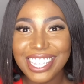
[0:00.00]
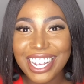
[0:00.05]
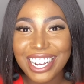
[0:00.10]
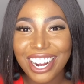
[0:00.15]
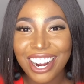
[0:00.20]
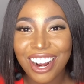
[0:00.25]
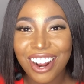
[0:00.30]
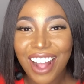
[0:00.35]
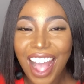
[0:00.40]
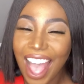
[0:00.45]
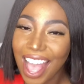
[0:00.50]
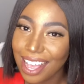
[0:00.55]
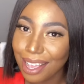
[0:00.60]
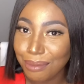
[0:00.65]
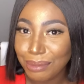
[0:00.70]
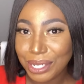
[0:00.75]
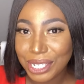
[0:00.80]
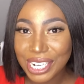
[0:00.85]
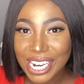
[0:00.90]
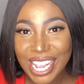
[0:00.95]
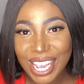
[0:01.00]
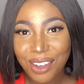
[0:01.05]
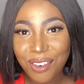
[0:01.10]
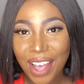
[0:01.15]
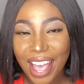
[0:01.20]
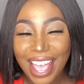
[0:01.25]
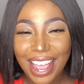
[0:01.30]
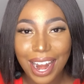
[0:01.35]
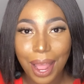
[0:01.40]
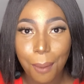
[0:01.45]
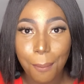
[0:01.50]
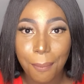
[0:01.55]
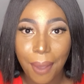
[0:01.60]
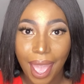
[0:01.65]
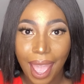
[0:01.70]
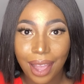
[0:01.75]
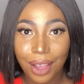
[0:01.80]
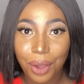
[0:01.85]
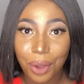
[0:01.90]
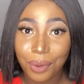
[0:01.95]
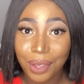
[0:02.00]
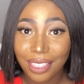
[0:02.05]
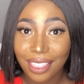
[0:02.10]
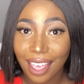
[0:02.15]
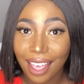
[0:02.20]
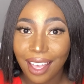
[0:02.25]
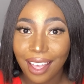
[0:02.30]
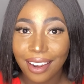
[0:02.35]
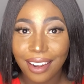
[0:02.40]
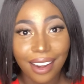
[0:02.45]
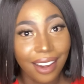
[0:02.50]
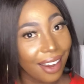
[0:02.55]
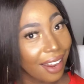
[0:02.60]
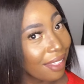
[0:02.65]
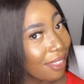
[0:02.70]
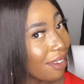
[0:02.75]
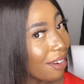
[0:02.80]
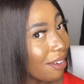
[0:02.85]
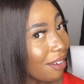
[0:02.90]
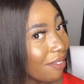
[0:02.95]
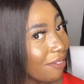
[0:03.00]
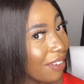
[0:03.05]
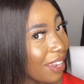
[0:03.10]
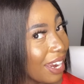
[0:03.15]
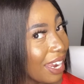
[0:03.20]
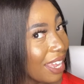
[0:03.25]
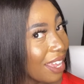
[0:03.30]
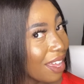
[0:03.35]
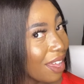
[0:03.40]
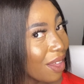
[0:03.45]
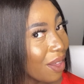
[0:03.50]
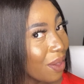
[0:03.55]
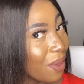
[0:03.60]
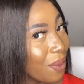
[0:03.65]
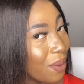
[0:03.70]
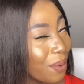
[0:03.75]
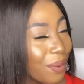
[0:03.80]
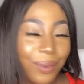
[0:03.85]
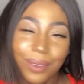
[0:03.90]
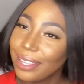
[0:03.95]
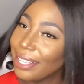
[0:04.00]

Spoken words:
girl, I am Shaniqua, and I'm back with another video.